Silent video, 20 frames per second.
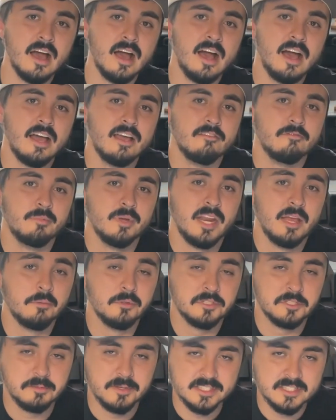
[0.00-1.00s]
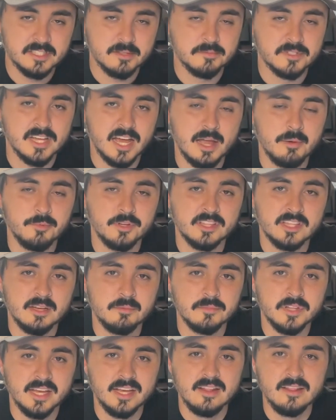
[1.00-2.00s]
I've been able to spend some time with
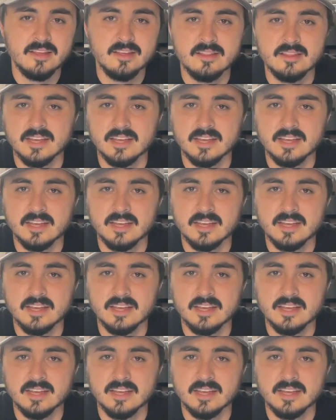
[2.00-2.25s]
them lately